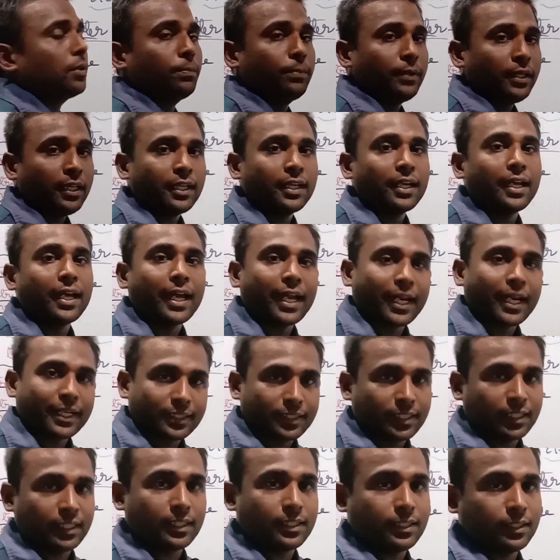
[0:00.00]
will be
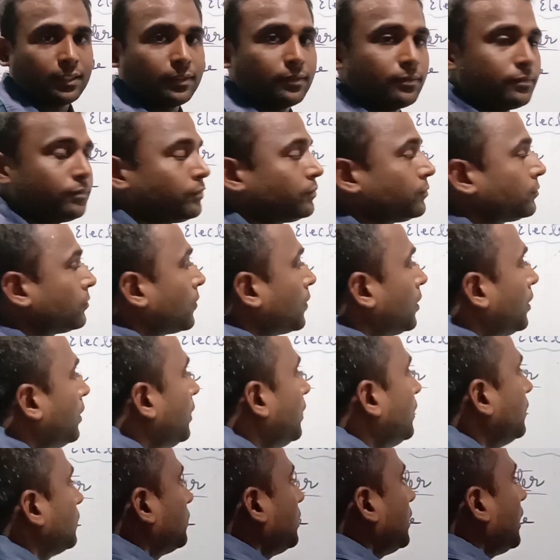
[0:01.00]
acting.
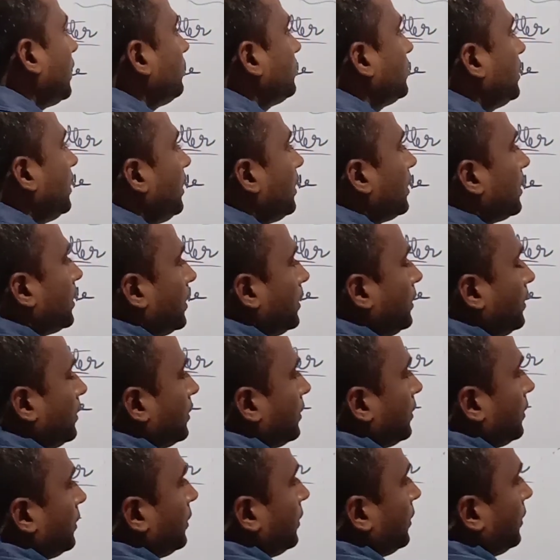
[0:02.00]
So now
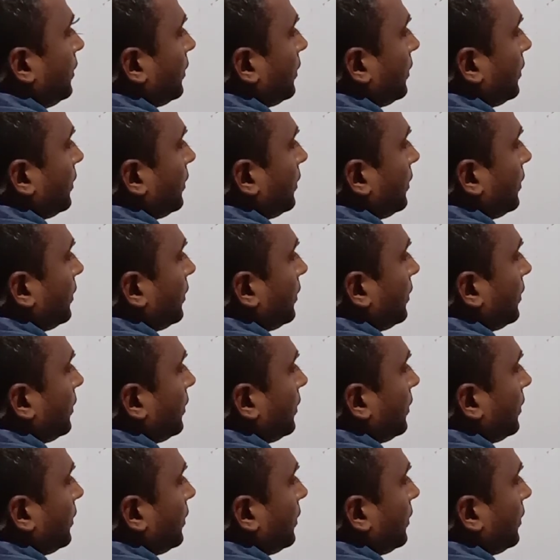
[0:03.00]
children,